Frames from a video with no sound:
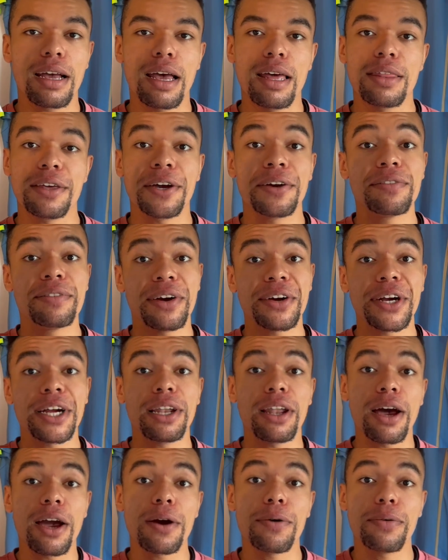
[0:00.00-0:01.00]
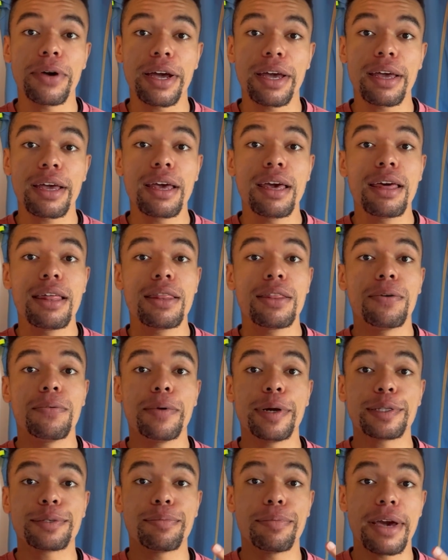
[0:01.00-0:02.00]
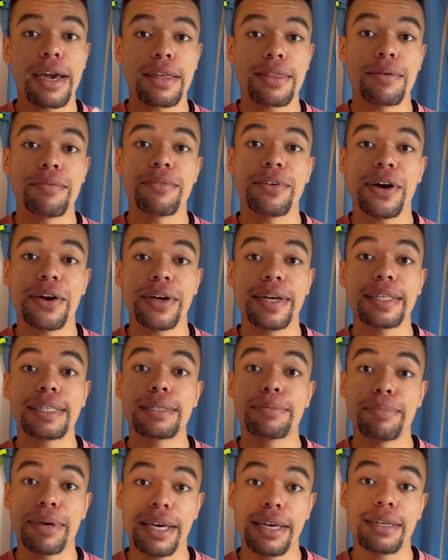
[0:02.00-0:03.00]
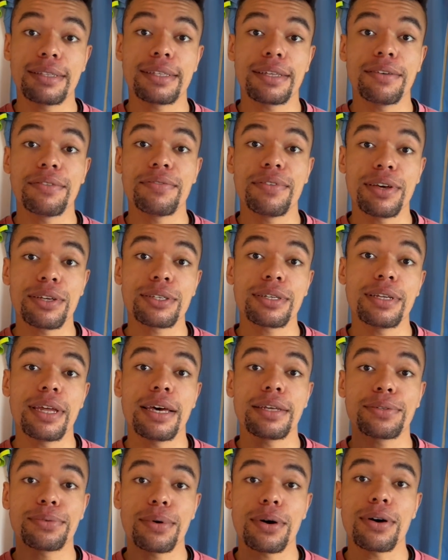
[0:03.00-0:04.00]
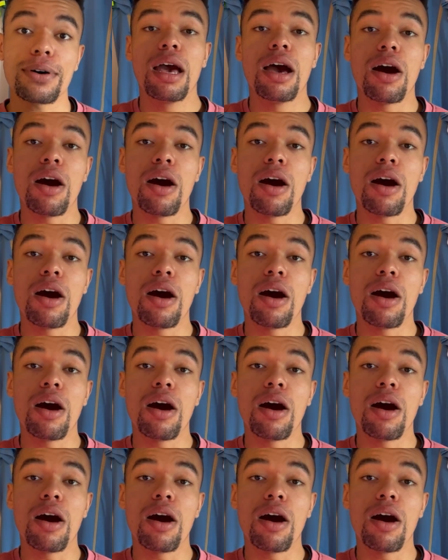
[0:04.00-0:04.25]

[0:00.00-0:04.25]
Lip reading: They're very lightweight, which make them very space efficient as well.